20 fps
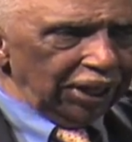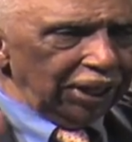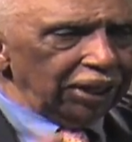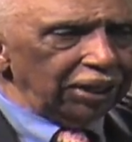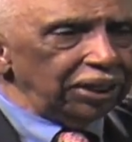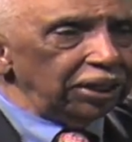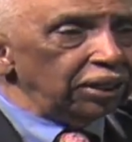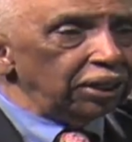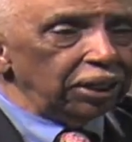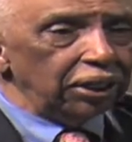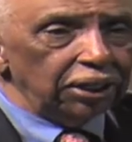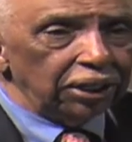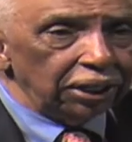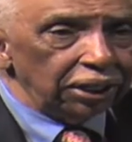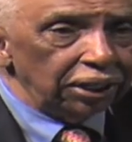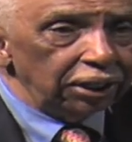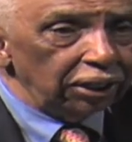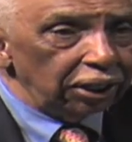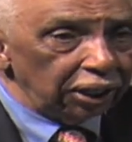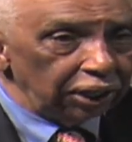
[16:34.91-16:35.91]
And he said,
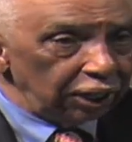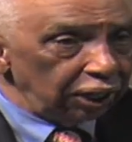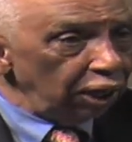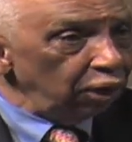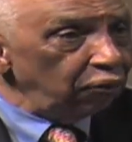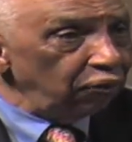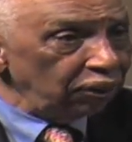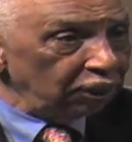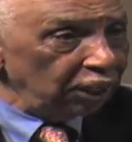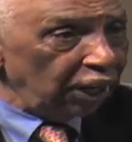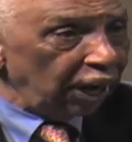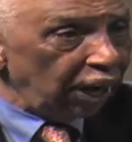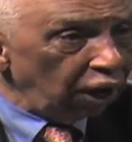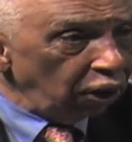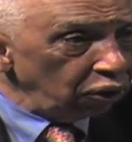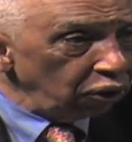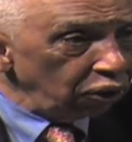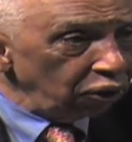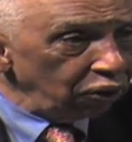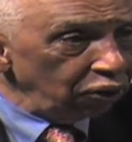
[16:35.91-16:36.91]
uh, he gave us a
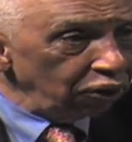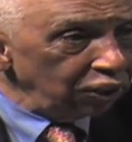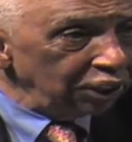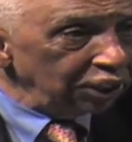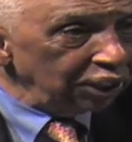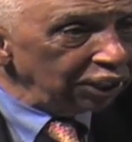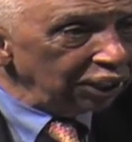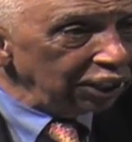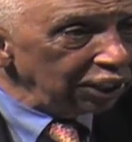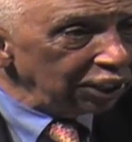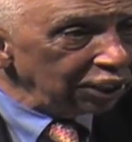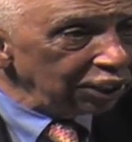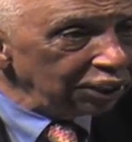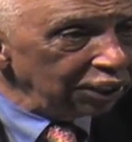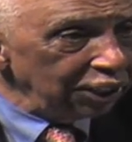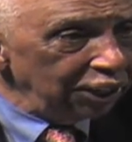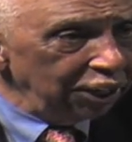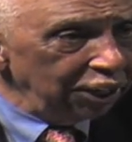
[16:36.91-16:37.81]
how to do the test.